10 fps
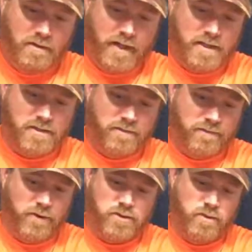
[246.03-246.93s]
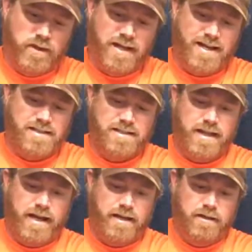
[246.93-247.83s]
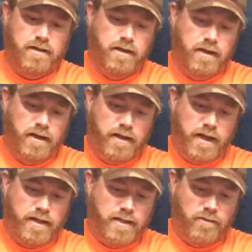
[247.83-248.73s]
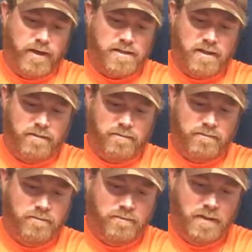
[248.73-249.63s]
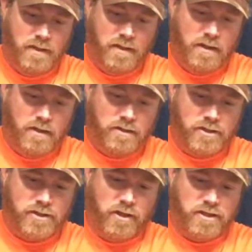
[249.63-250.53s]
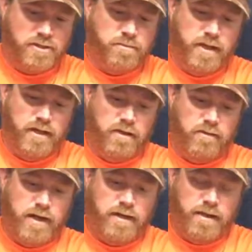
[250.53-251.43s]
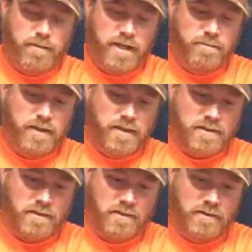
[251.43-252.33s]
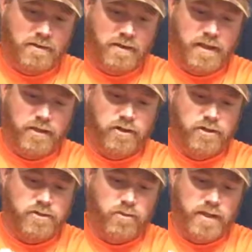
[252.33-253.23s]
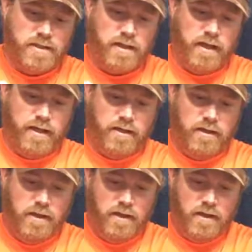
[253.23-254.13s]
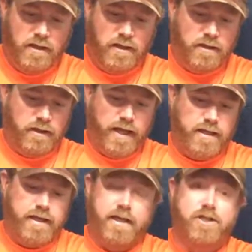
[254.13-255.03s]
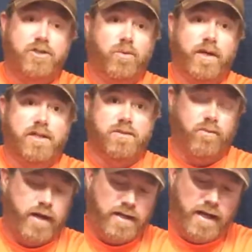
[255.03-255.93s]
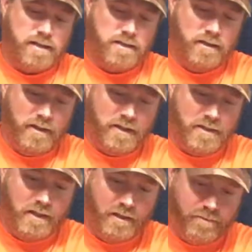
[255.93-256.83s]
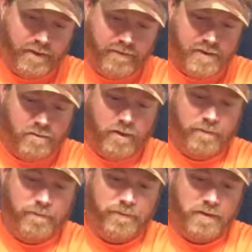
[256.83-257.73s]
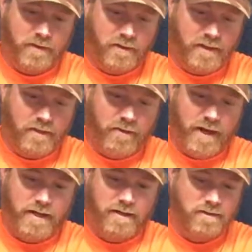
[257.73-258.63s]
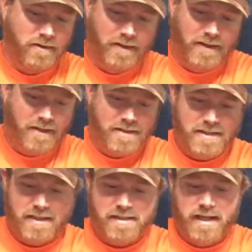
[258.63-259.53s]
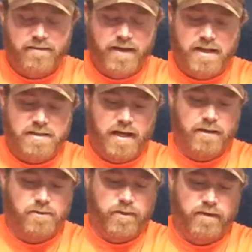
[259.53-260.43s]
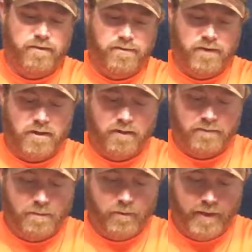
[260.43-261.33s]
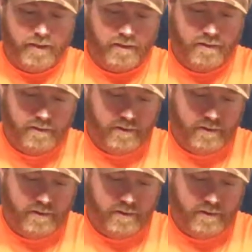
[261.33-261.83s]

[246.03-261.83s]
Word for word: Nice, first one, nice tight. And then the rest of them, just start spinning it around that main piece. Get a good twist on it. Lay the, each twist right next to the, the previous one. Get around it six, seven, eight times, whatever you feel comfortable with.